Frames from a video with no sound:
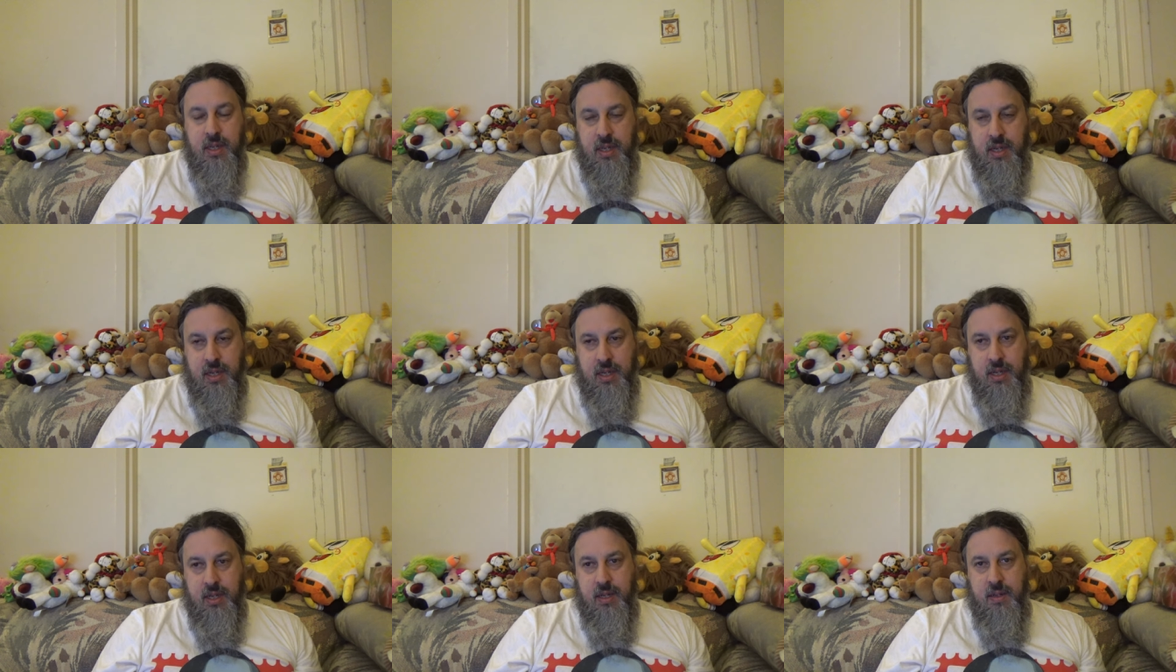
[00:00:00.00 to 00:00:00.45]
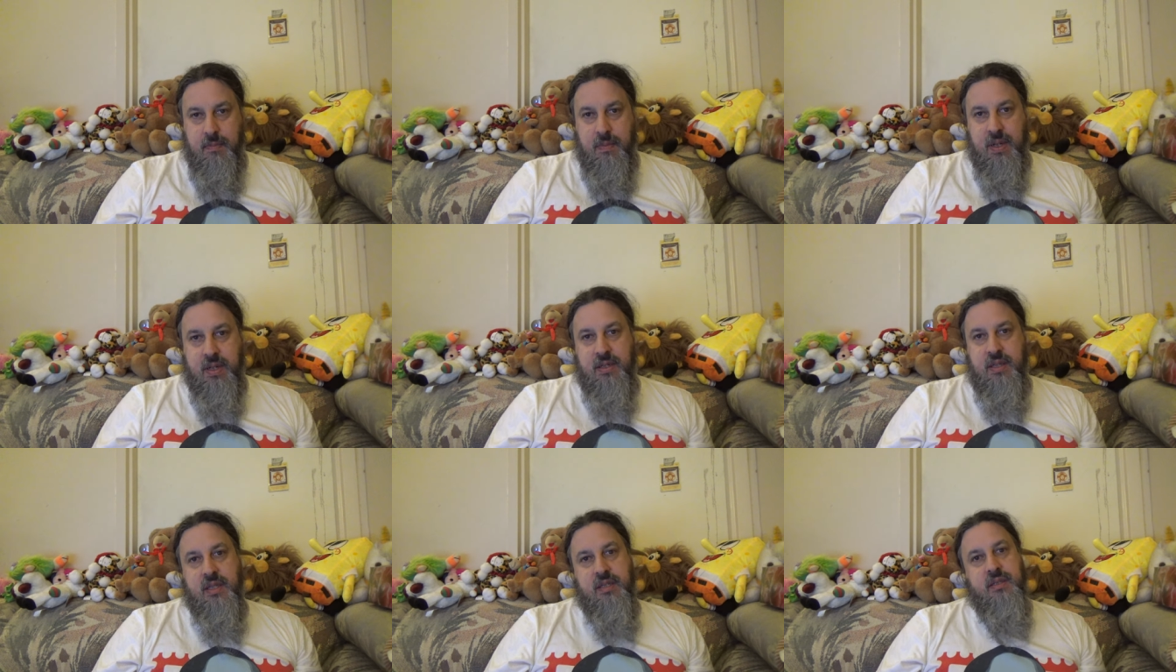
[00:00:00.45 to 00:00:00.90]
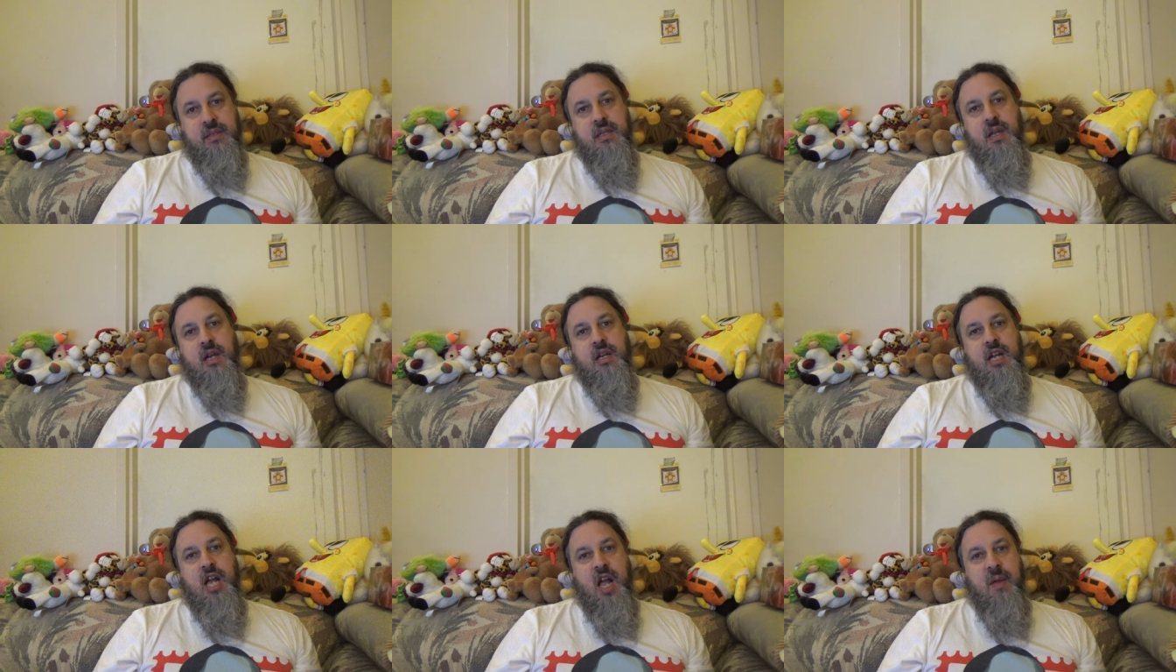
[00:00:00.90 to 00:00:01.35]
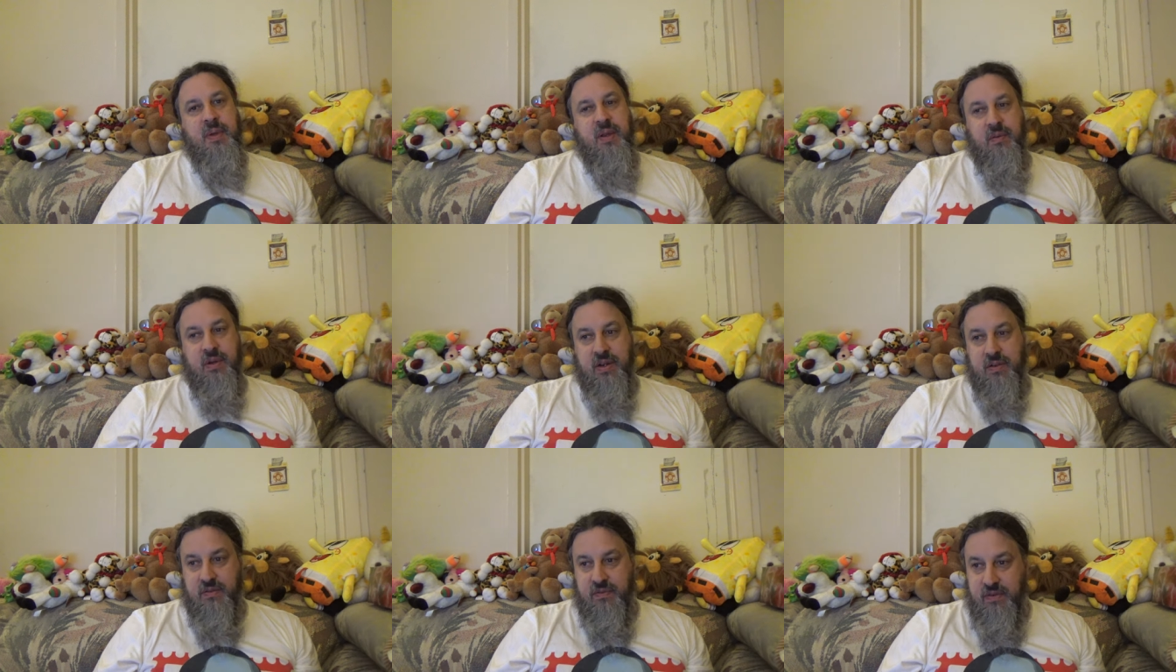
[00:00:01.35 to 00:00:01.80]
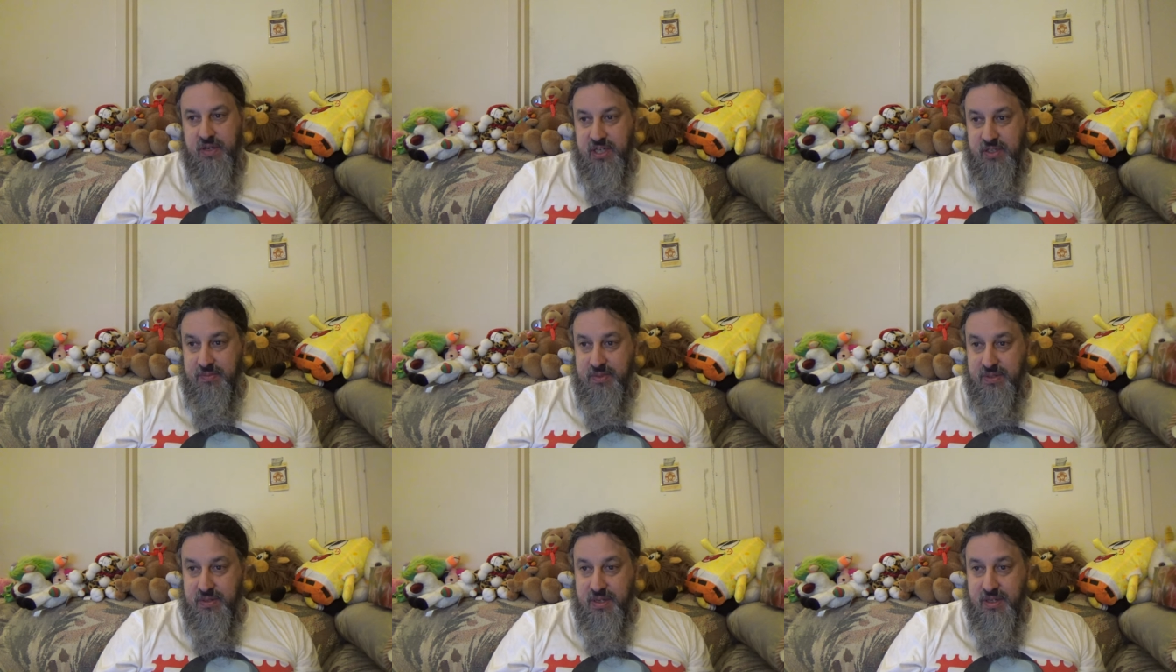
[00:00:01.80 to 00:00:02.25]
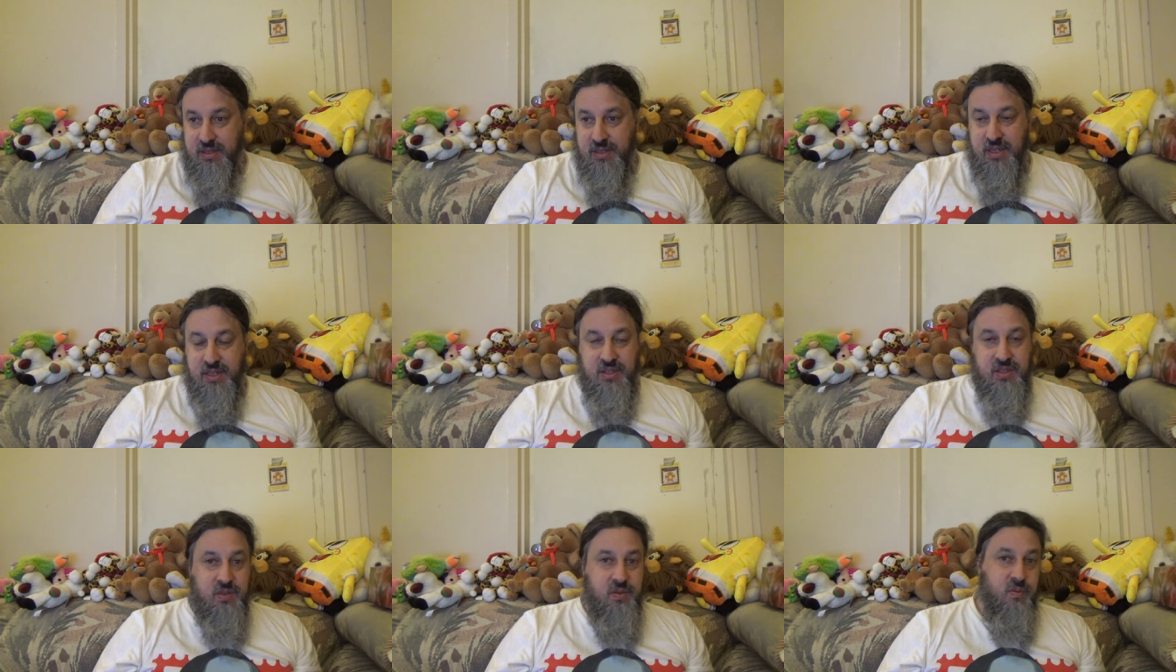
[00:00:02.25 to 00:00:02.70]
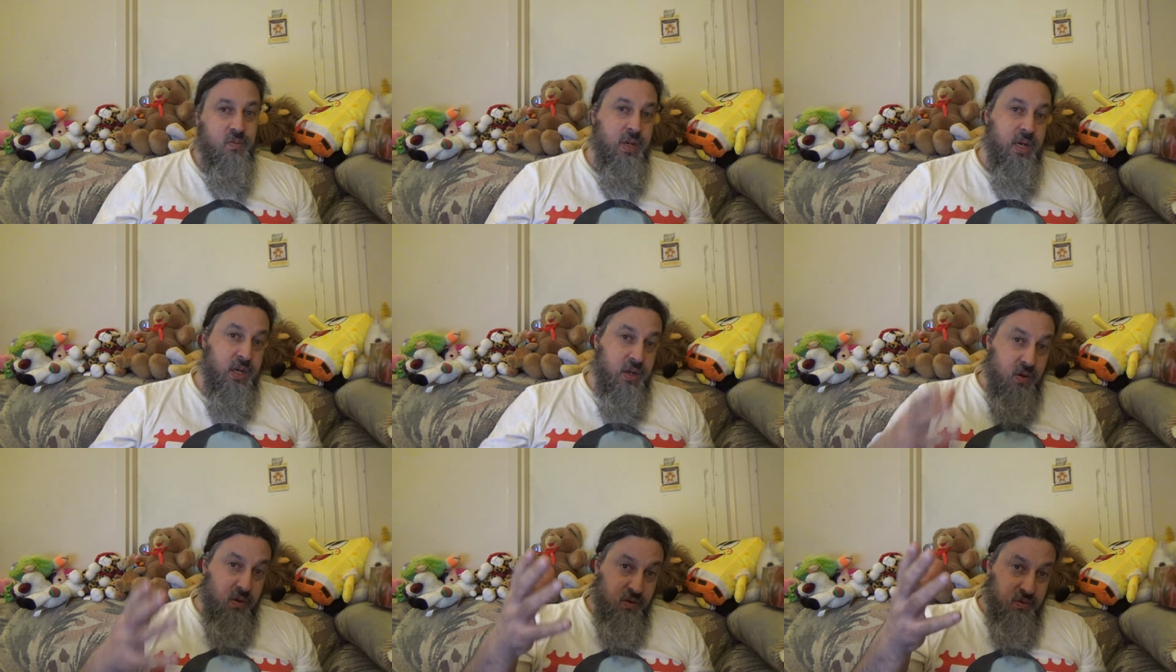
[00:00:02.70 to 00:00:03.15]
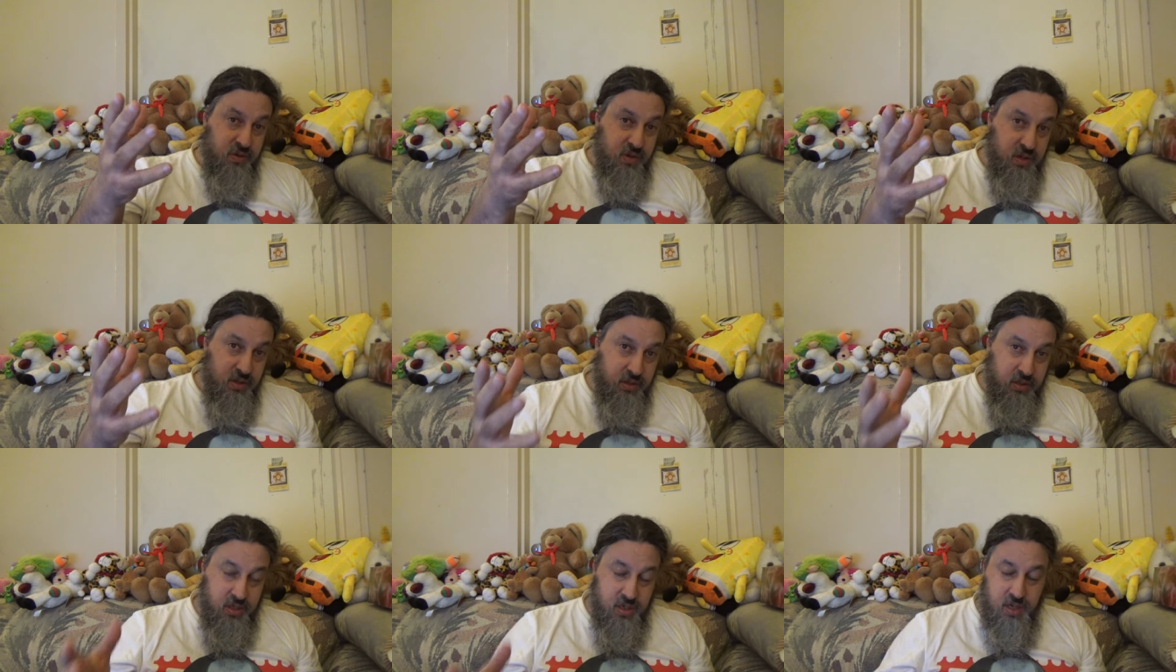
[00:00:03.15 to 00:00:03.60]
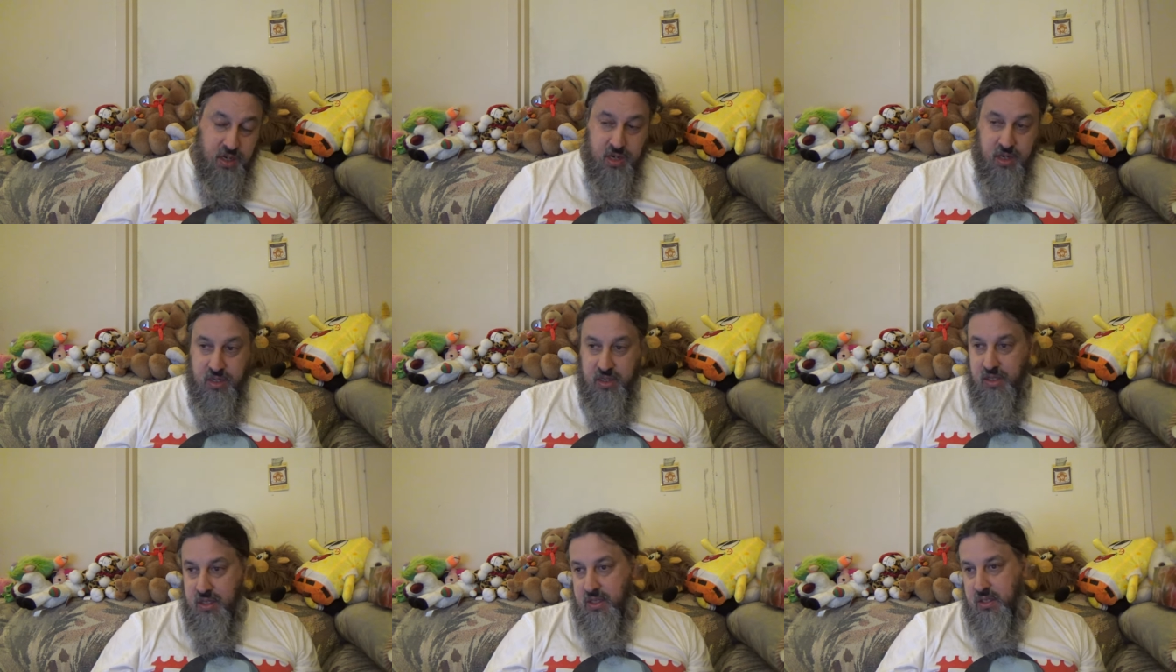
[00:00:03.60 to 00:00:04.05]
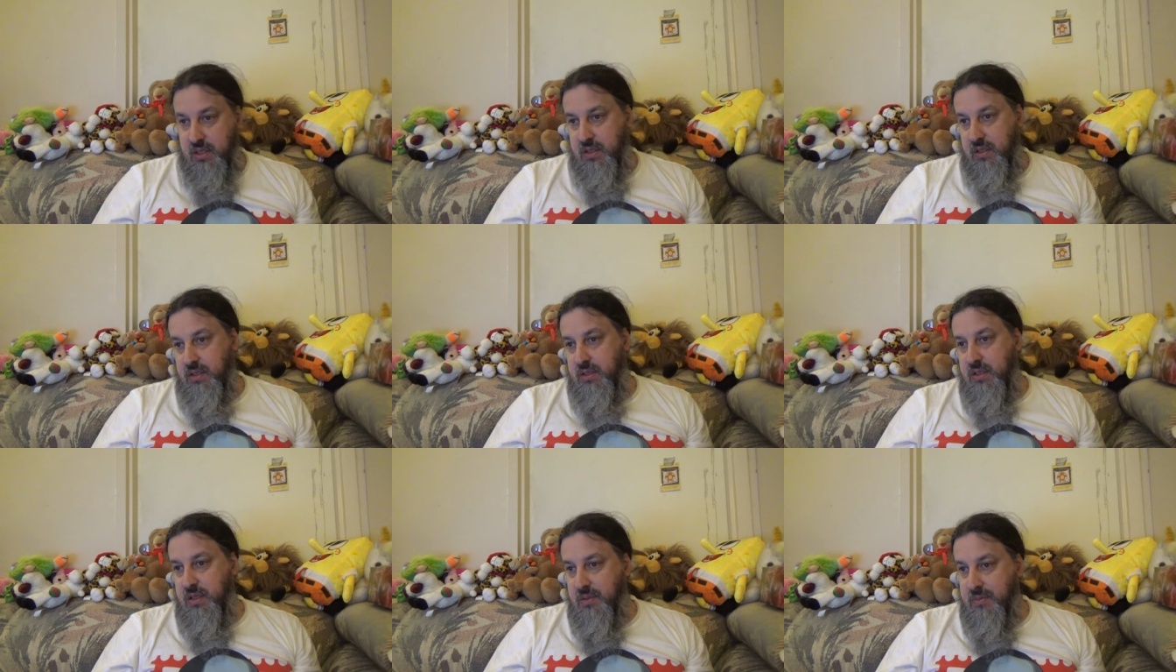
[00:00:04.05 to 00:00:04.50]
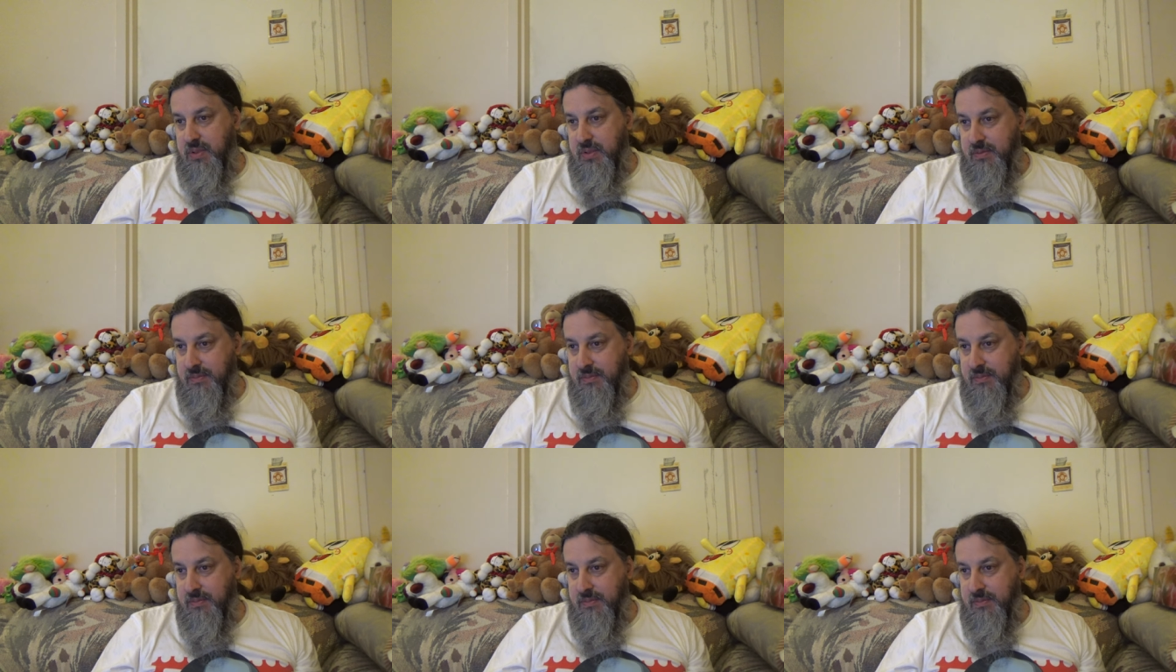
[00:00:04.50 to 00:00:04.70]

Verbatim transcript: because that's copyright infringement, and that's the way it goes on YouTube